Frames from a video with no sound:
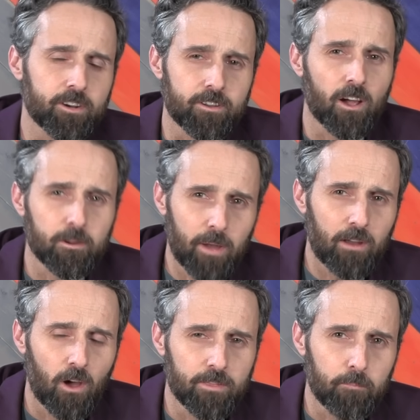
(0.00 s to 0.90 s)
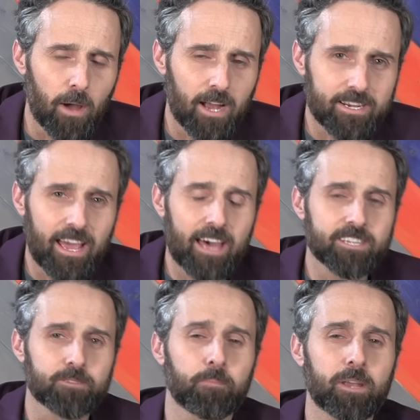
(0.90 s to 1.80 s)
her to talk about on the
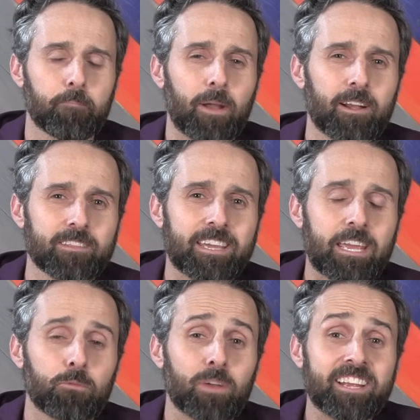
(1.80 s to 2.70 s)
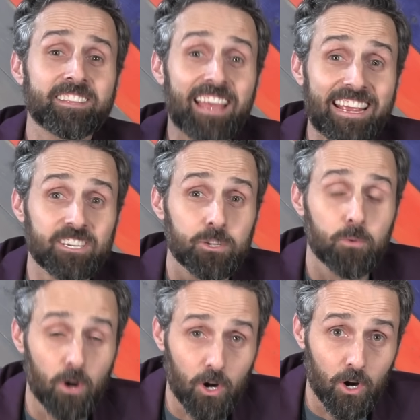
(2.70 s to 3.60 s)
podcast, but apparently he relayed
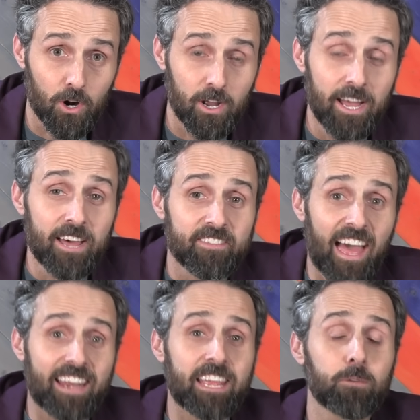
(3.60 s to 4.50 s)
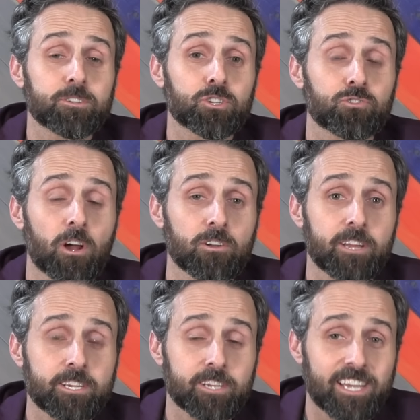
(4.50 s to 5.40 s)
to her that he was
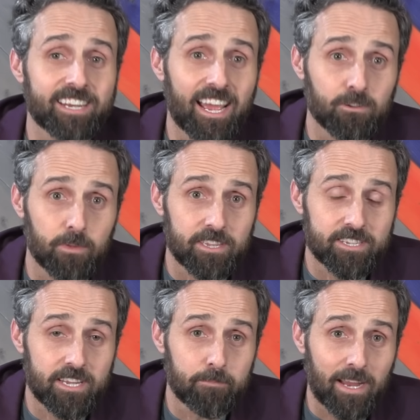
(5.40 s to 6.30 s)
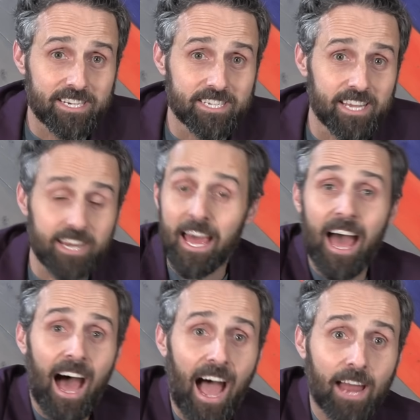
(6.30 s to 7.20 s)
struggling to connect with his teammates. He said,
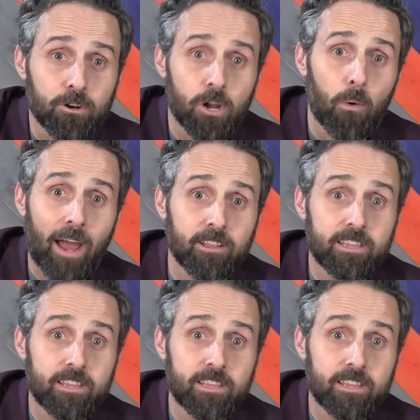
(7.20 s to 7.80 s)
"I don't know how to